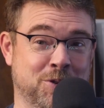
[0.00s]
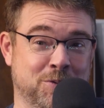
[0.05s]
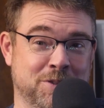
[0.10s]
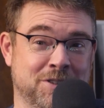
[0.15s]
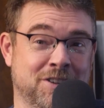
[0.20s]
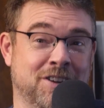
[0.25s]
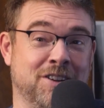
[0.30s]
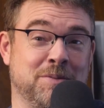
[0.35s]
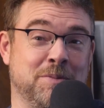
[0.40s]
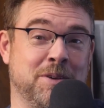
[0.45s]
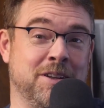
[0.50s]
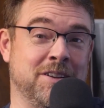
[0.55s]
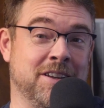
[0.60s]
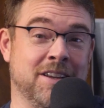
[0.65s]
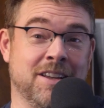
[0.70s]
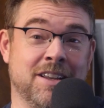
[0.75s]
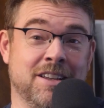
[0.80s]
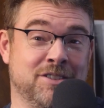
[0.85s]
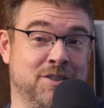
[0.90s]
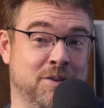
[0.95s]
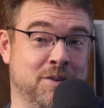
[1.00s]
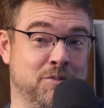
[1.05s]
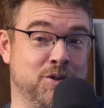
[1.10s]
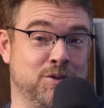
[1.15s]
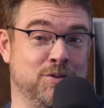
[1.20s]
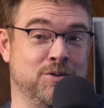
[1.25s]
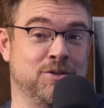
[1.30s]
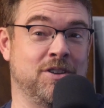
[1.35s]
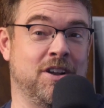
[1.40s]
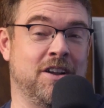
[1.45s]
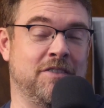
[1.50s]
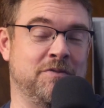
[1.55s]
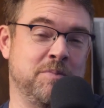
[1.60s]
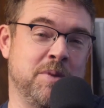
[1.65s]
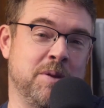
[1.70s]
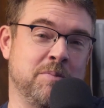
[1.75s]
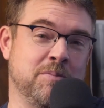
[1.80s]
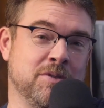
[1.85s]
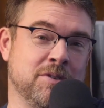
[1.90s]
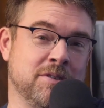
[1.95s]
We talked about some dude soft
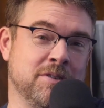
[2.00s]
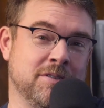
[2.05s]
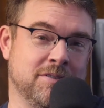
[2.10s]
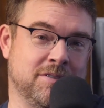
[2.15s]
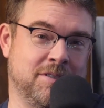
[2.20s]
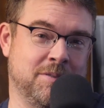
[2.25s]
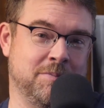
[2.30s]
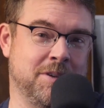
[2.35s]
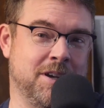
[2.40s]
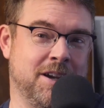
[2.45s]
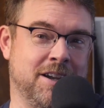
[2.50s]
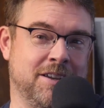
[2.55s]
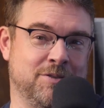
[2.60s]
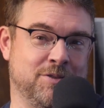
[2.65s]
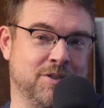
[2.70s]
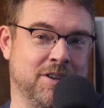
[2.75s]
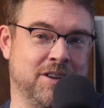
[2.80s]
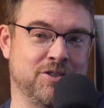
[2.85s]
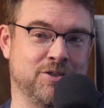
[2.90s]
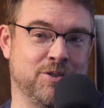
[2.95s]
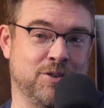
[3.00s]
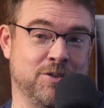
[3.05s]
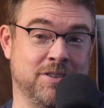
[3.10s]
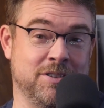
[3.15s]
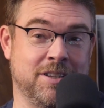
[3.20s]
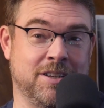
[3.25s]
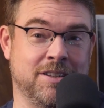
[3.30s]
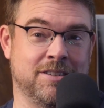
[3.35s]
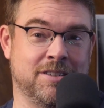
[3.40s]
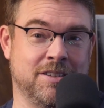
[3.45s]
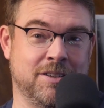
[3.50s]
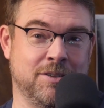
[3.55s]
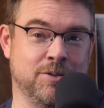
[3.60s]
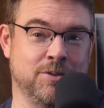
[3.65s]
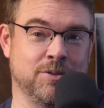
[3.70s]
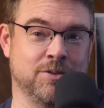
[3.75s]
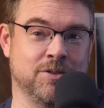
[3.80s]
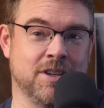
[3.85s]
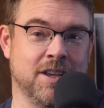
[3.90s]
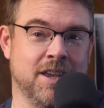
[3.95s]
member, some guy who's got a certain set of
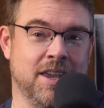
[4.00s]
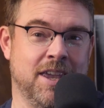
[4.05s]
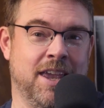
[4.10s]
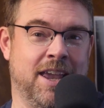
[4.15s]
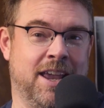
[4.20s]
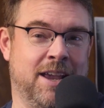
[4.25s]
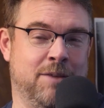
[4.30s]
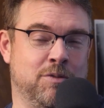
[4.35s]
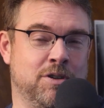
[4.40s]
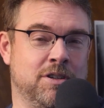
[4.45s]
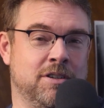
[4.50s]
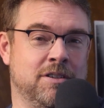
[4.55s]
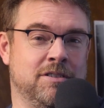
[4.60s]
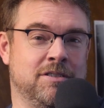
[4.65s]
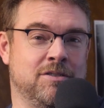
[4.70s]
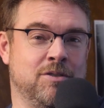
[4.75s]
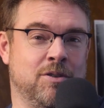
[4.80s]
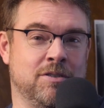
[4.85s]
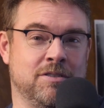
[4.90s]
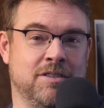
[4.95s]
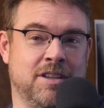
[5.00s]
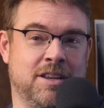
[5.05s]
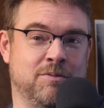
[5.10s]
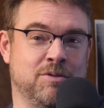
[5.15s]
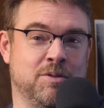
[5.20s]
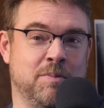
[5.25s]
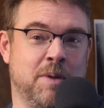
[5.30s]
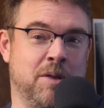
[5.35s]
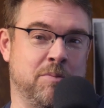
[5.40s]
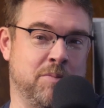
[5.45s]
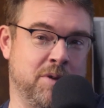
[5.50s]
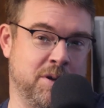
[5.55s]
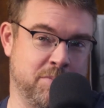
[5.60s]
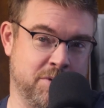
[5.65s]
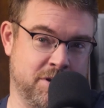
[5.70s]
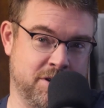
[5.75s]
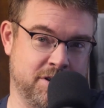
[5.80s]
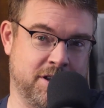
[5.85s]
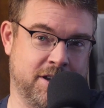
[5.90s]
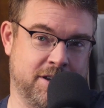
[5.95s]
skills, and we started saying it was a mountain bike
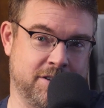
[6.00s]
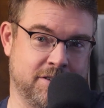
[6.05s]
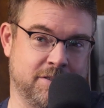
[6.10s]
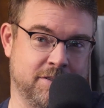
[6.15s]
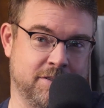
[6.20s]
podcast.